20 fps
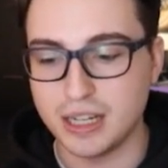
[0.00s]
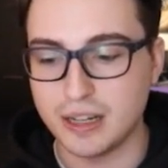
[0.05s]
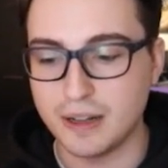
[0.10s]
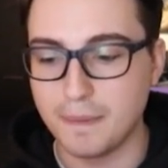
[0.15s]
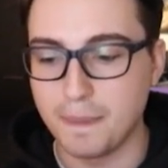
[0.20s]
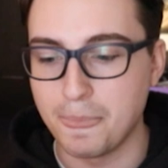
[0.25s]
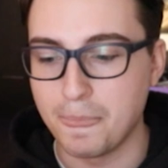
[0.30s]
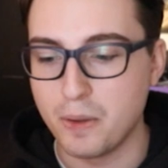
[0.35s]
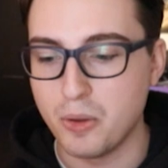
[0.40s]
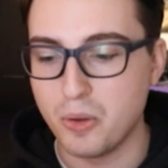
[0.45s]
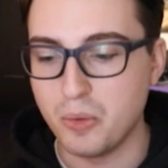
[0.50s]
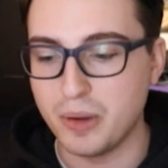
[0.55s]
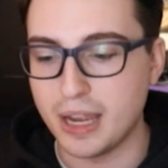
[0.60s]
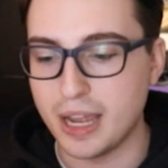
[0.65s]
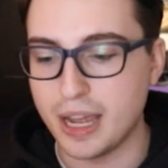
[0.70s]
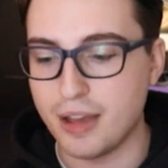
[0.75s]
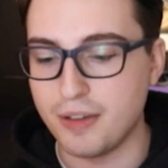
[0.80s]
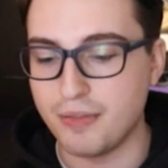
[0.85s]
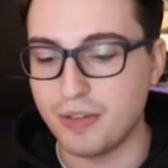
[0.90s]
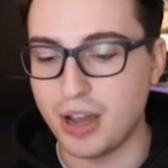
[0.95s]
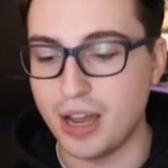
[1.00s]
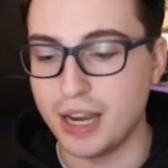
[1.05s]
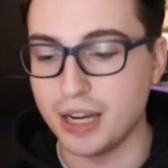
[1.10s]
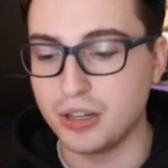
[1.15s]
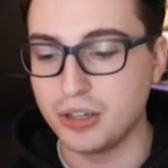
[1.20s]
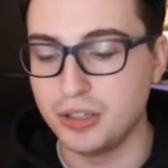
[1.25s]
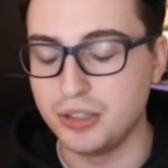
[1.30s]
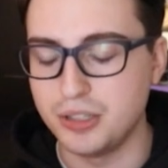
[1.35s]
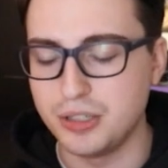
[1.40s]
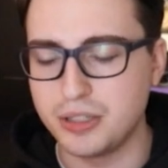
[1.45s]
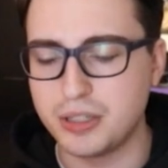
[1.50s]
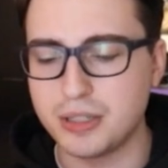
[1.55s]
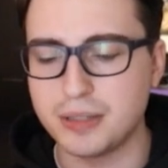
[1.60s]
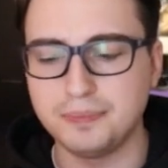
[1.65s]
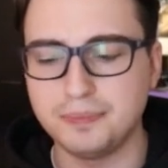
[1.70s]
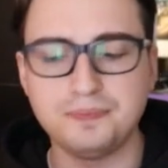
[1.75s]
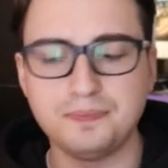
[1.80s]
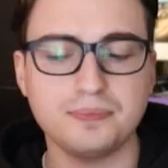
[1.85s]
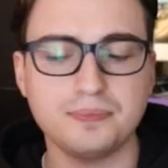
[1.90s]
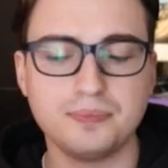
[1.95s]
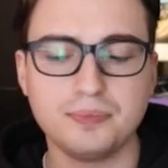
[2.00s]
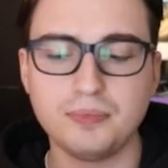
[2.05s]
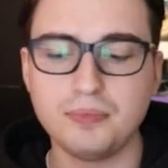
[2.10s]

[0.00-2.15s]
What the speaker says: here. We have icons.